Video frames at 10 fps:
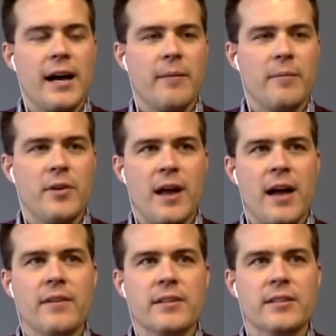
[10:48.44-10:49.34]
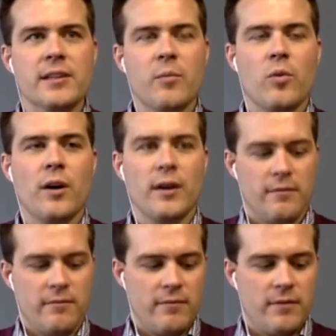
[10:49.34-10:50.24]
you're having
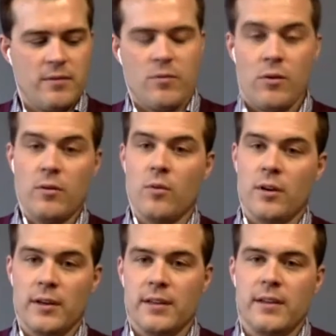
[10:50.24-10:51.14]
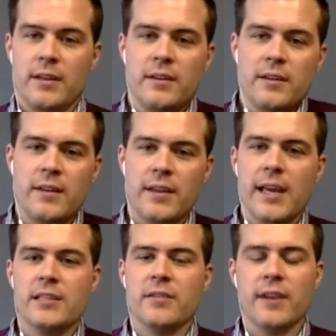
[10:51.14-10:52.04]
someone, or in the
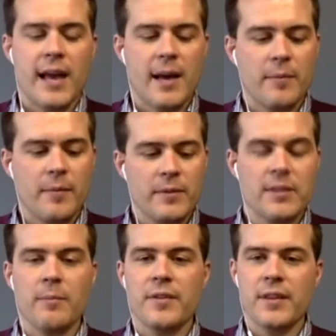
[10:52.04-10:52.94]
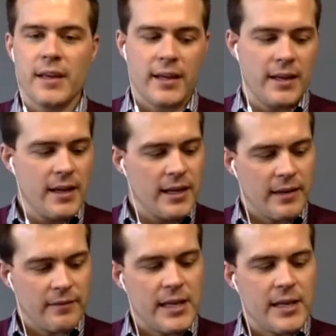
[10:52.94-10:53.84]
case of an app, something kind
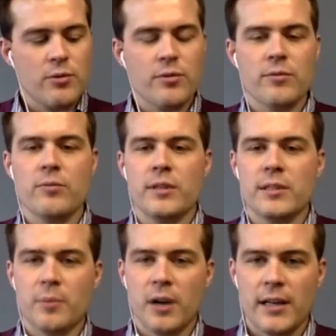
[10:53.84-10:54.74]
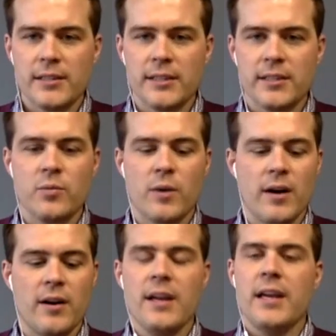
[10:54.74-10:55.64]
of take you through this process
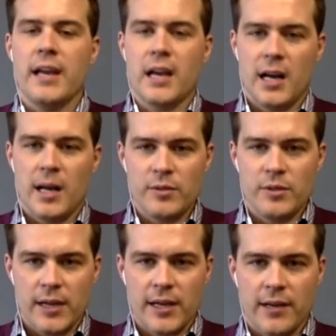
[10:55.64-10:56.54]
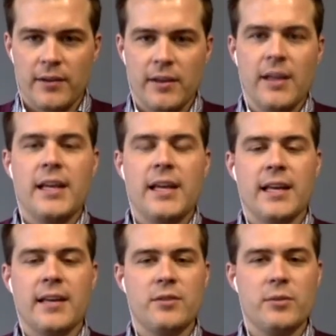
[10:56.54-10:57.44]
where it calms you down. It
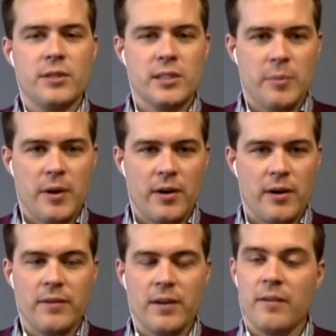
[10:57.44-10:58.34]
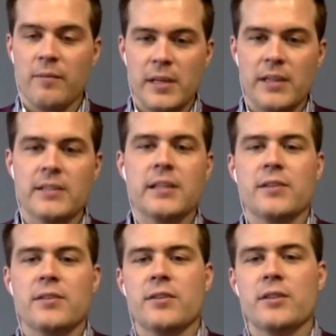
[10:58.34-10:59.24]
gives you a spirit of being
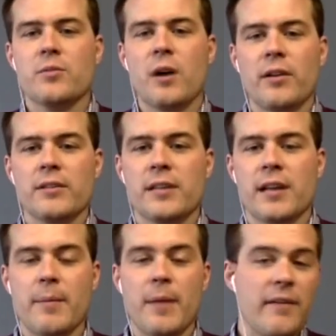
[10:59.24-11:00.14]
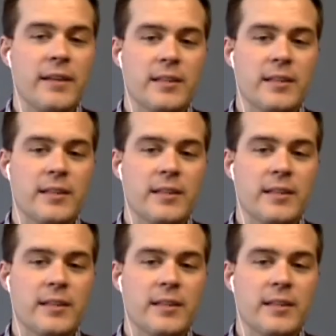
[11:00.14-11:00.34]
centered, as well as having that